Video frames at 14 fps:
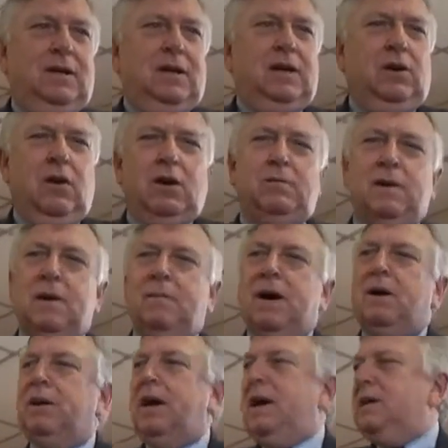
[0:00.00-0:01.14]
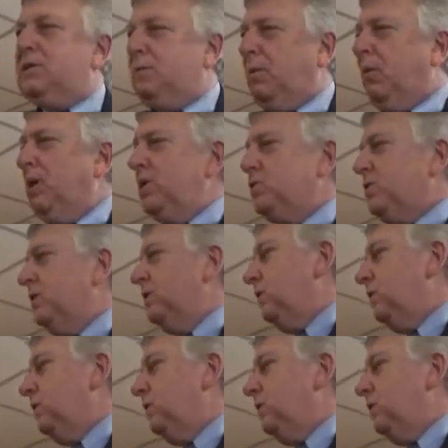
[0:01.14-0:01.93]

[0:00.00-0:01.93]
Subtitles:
It ought to be about aspiration.